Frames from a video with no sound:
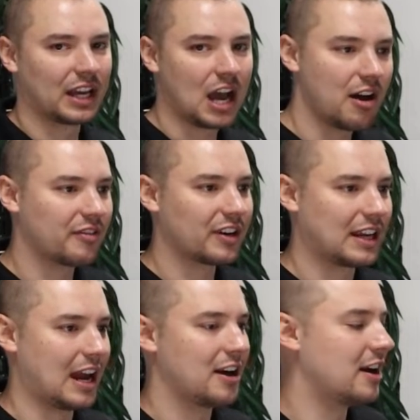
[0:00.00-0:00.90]
cover
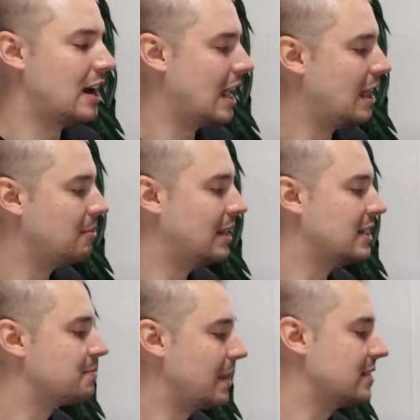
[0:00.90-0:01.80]
care and
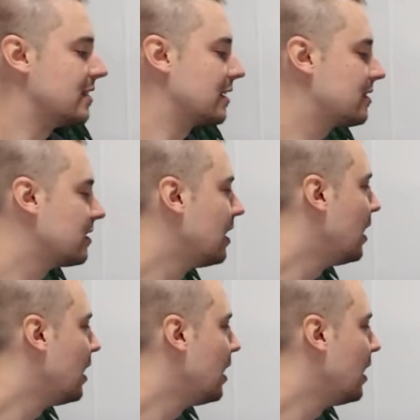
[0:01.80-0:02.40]
maintenance basics.